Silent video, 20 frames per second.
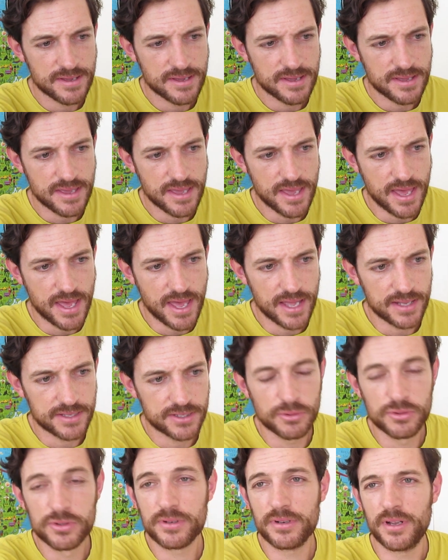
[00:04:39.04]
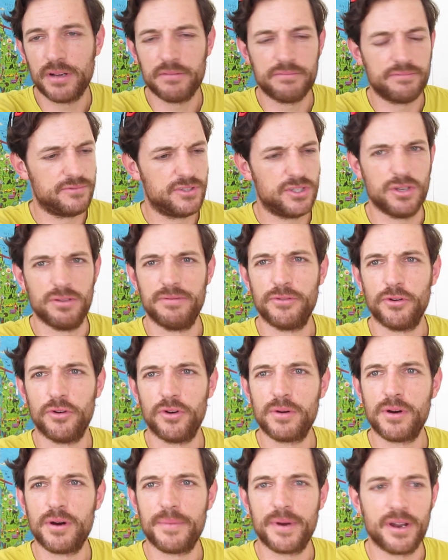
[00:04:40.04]
Yeah,
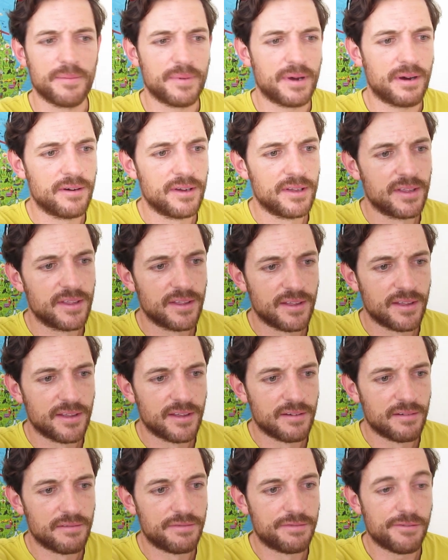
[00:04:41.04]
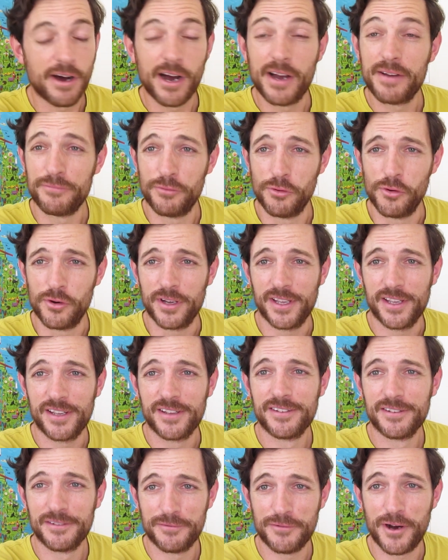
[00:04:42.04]
240, what am I on about? 540.
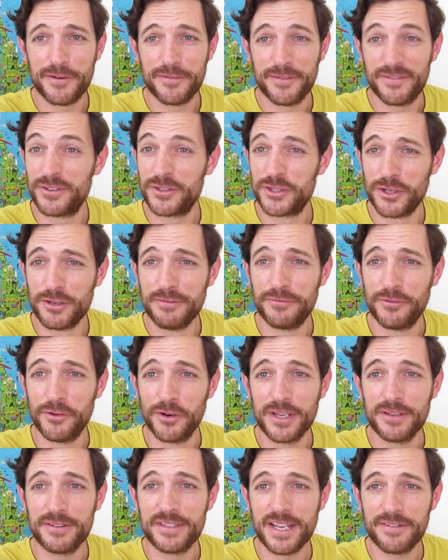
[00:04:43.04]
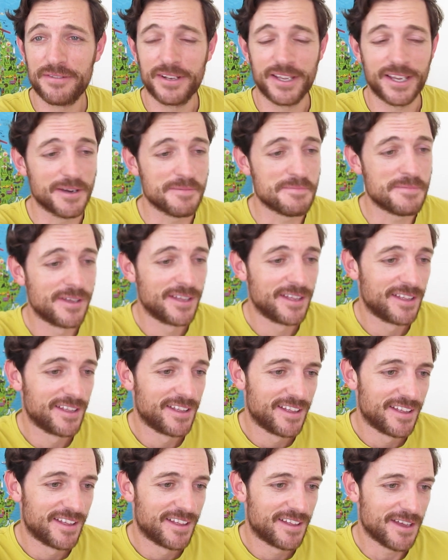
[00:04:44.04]
For 240, you definitely get
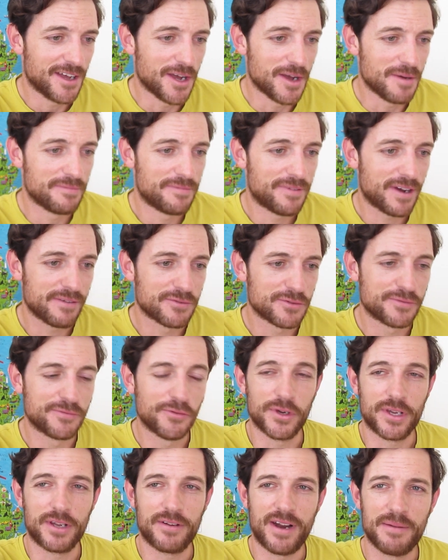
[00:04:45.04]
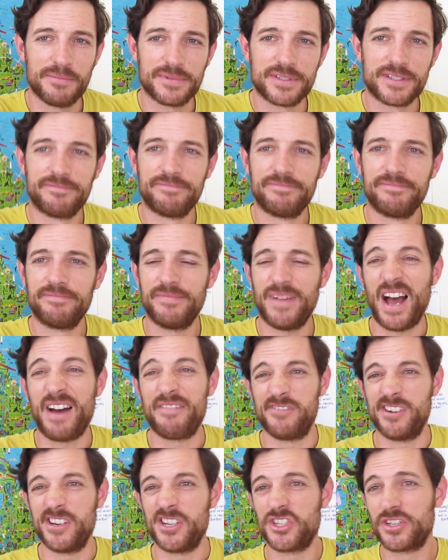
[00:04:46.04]
them. 540 grams
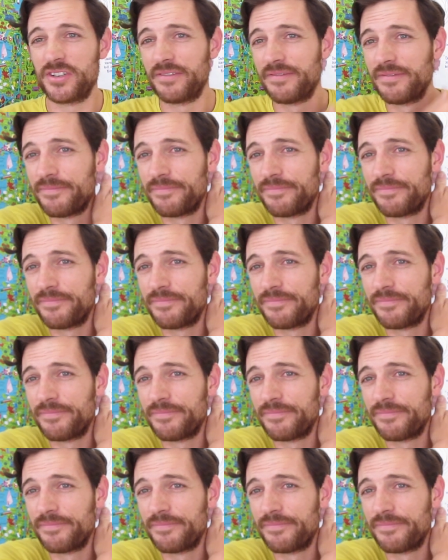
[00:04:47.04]
average.